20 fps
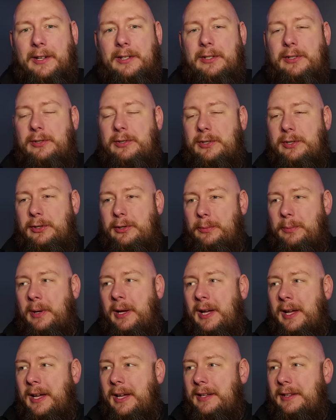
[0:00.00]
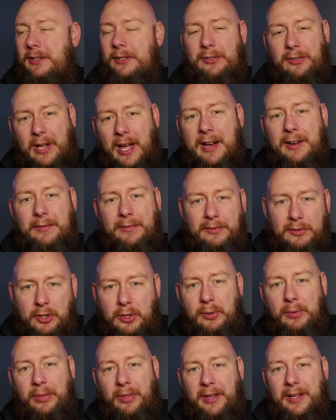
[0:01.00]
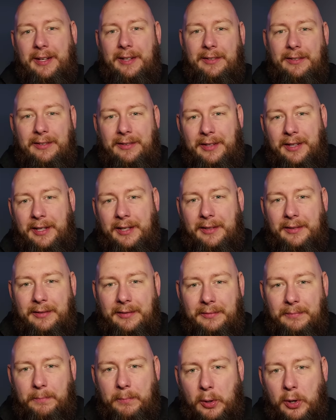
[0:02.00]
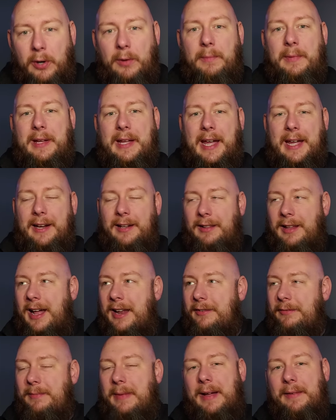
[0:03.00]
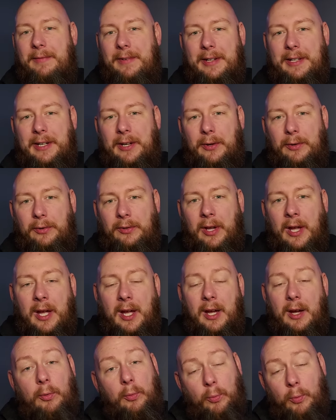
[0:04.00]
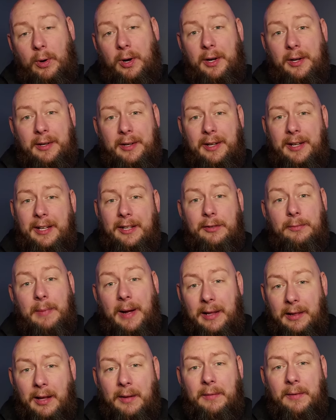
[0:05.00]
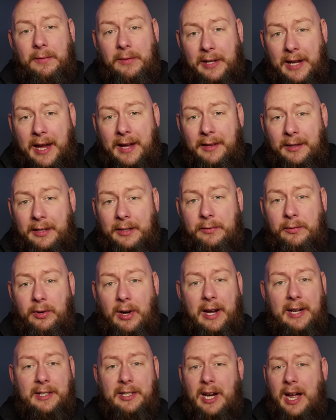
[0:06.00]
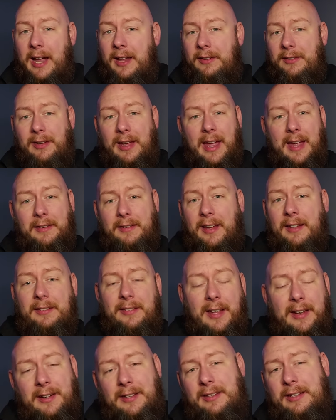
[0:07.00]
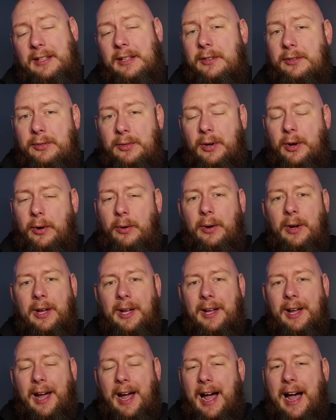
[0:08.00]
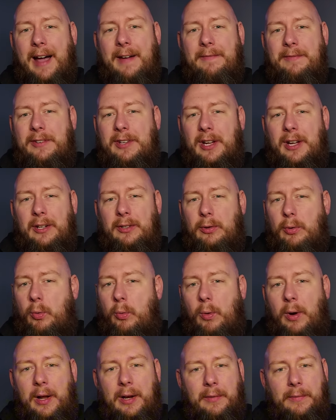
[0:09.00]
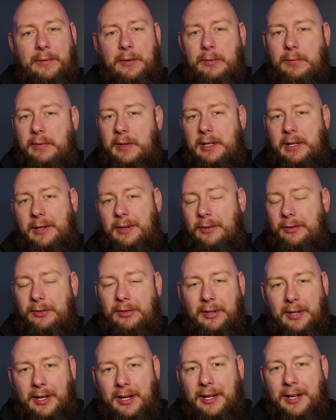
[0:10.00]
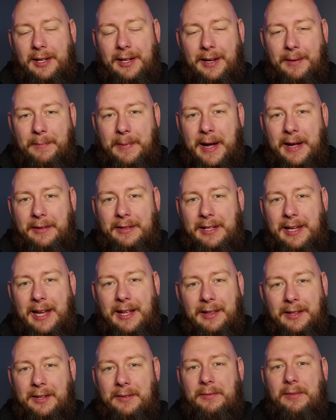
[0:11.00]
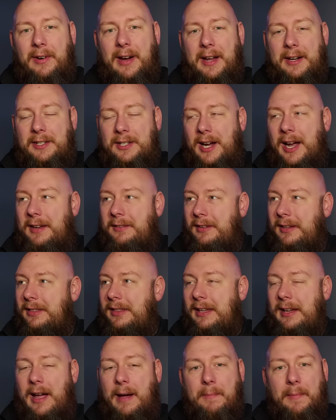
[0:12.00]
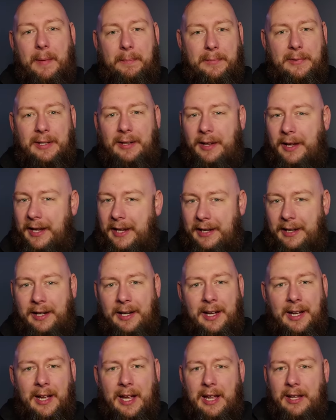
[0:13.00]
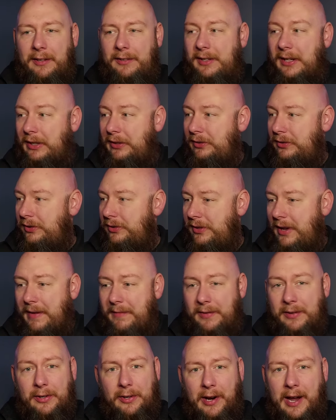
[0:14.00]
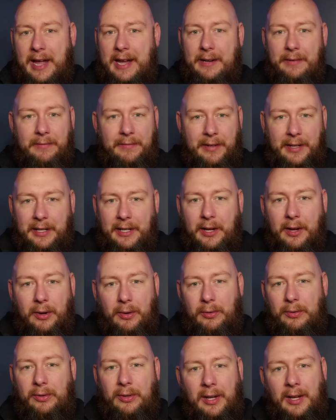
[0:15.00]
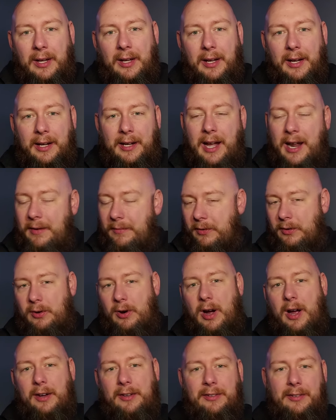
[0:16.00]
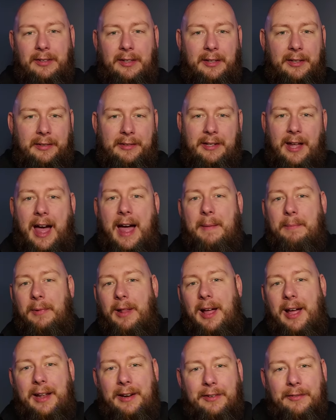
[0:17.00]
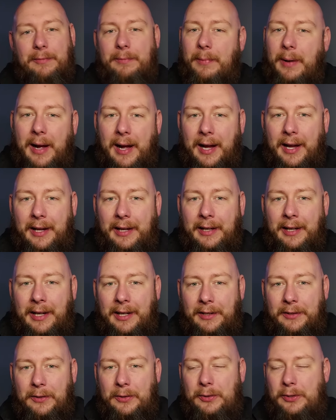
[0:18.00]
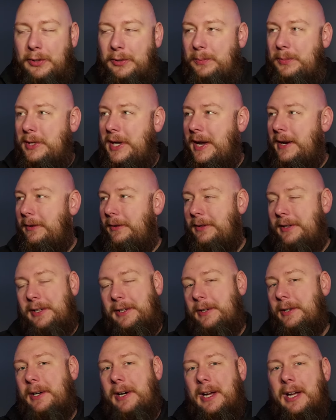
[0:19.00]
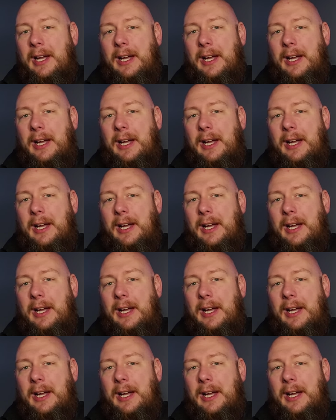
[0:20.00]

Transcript: on YouTube, there's kind of two things that permeate a lot of my videos. One is my love of the Alien franchise. As I said in the intro, I've done quite a few videos about the Alien franchise. I think I'm up to like 6 or 7 or 8 videos kind of across the timeline of my YouTube channel here,